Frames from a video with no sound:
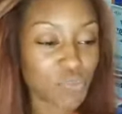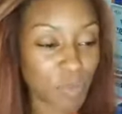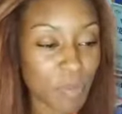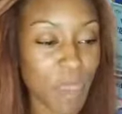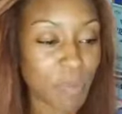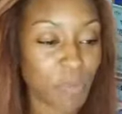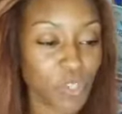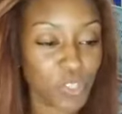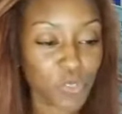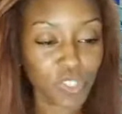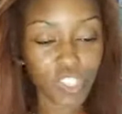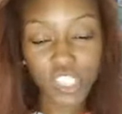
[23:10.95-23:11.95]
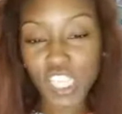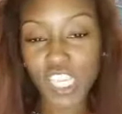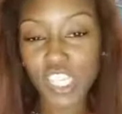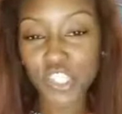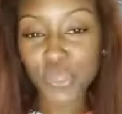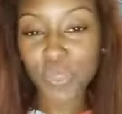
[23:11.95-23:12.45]
Remember, you are looking
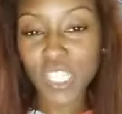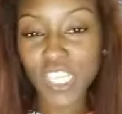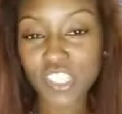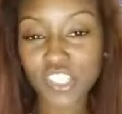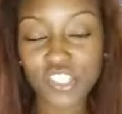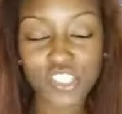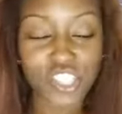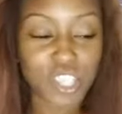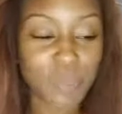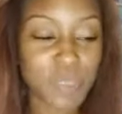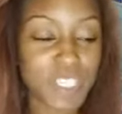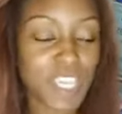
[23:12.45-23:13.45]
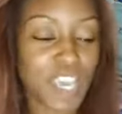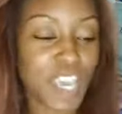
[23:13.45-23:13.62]
at your relationships.